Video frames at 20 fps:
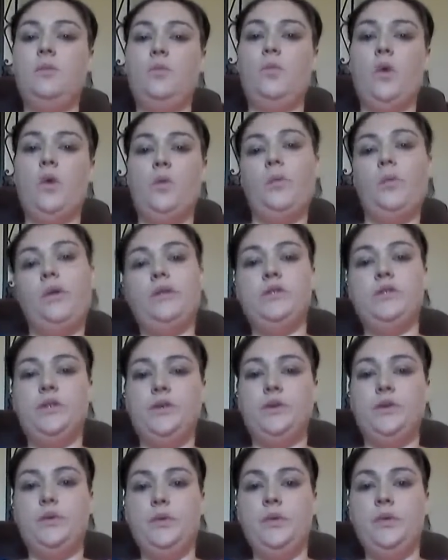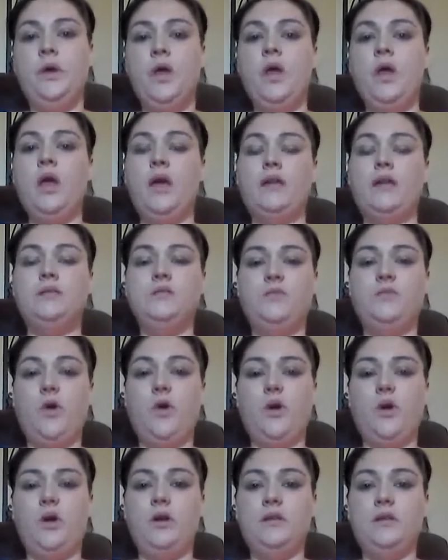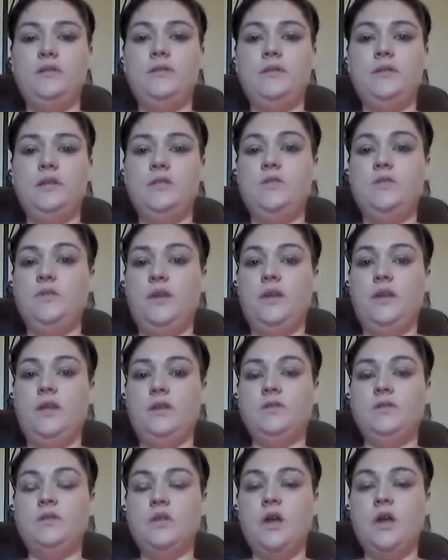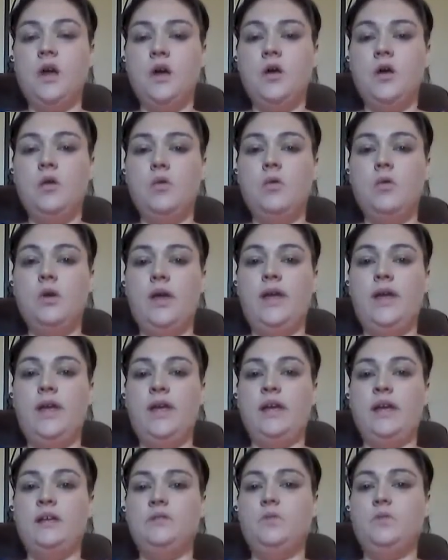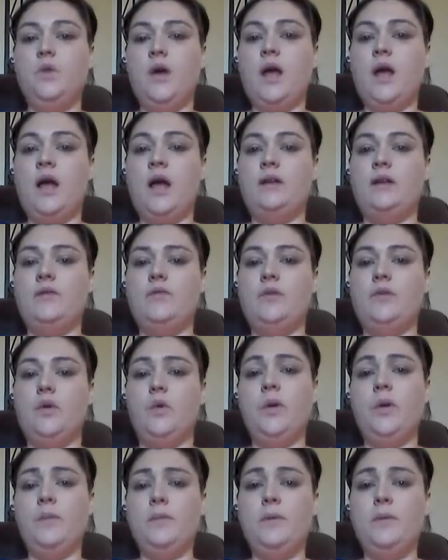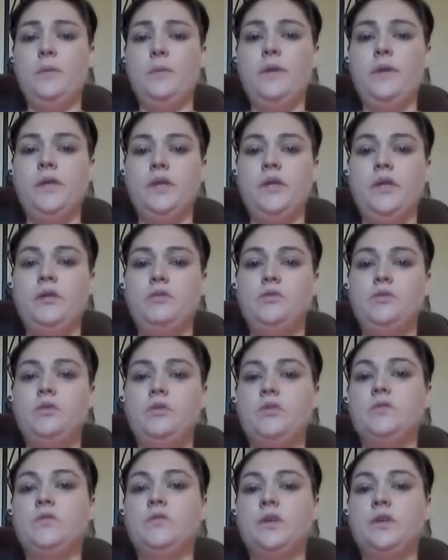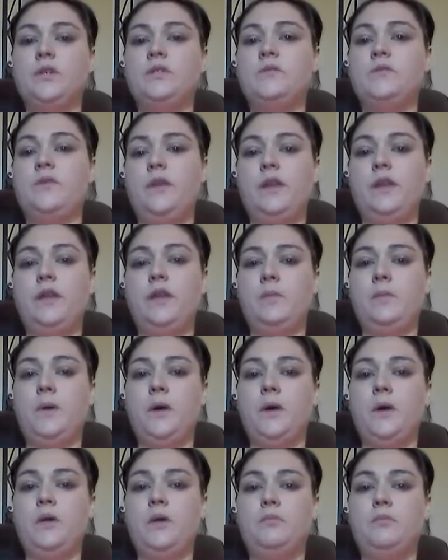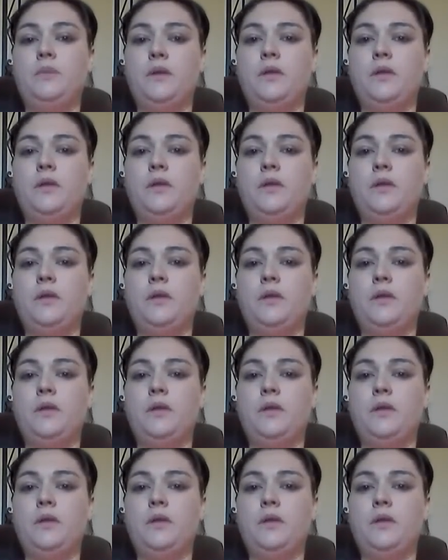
what we do as far as his feedings go and what kind of equipment we use for his feeding pump.